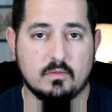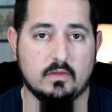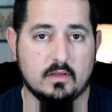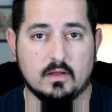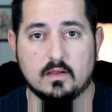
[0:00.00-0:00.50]
with
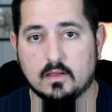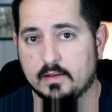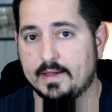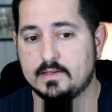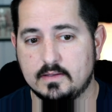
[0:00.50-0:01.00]
the
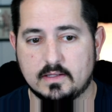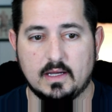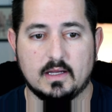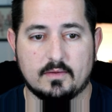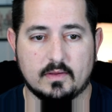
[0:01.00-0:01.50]
license key
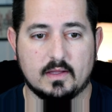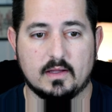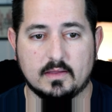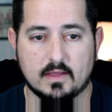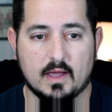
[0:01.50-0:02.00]
and everything
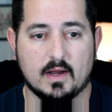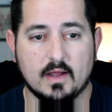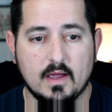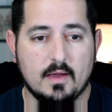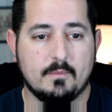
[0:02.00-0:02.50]
like that.
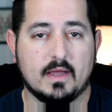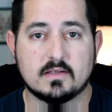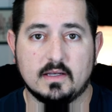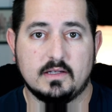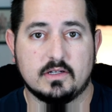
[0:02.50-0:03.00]

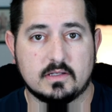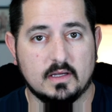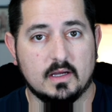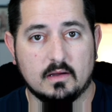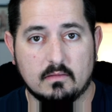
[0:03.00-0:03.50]
Basically, just
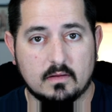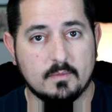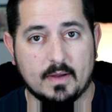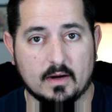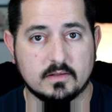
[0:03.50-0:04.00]
a
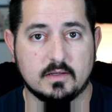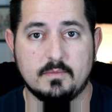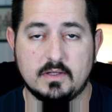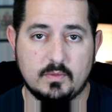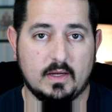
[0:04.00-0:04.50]
comparison
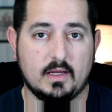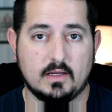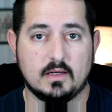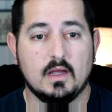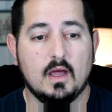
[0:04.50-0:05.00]

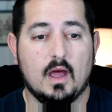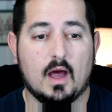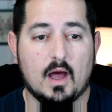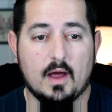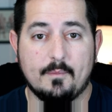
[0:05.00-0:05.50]
between
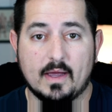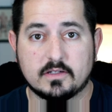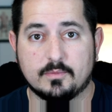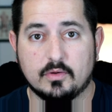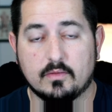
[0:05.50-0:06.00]

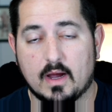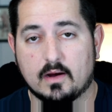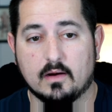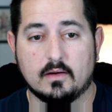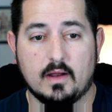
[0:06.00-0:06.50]
master boot
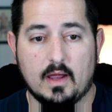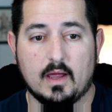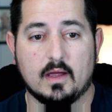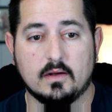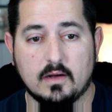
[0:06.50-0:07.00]
record
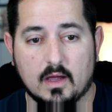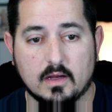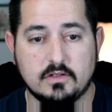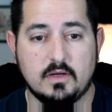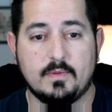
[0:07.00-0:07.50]
and
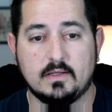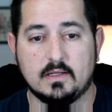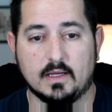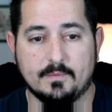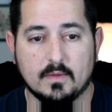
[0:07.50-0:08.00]

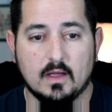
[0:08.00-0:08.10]
GPT.